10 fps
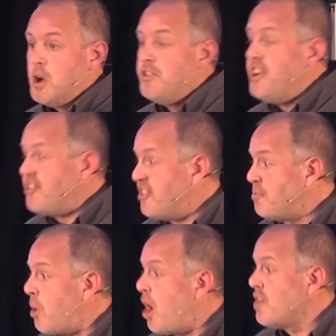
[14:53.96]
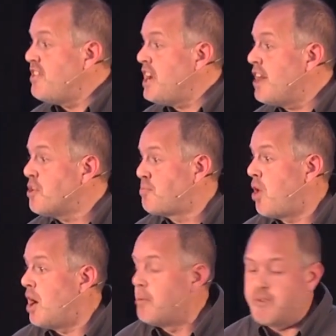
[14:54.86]
This is part of the other
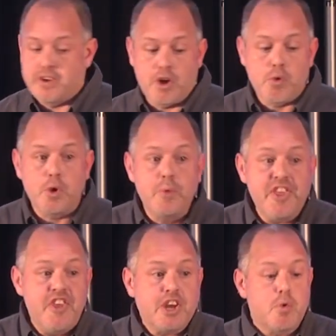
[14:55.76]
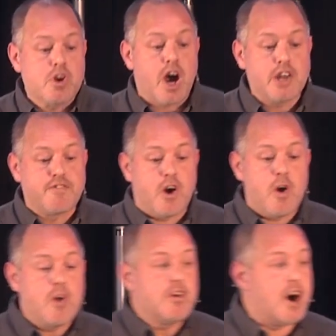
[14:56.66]
problem in our world. We think we're God of our
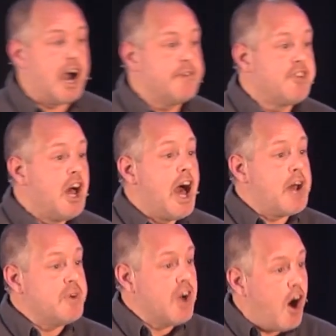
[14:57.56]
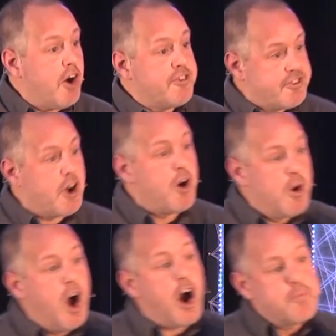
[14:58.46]
own lives, and we also
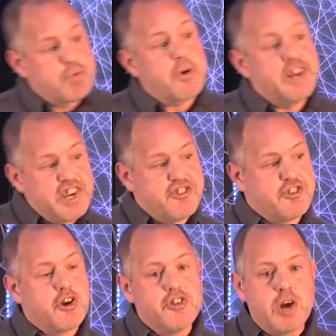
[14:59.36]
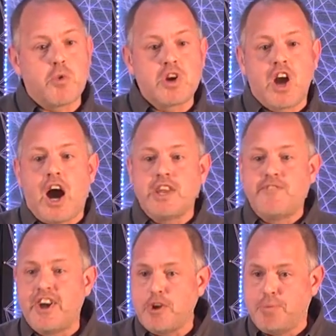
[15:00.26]
are pretty sure that we're God of
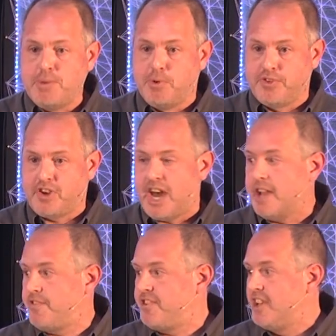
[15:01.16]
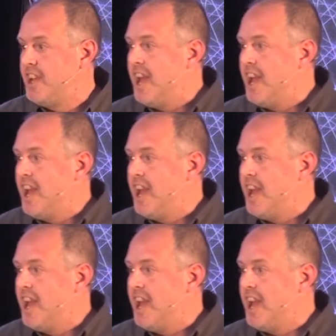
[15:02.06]
other people's lives.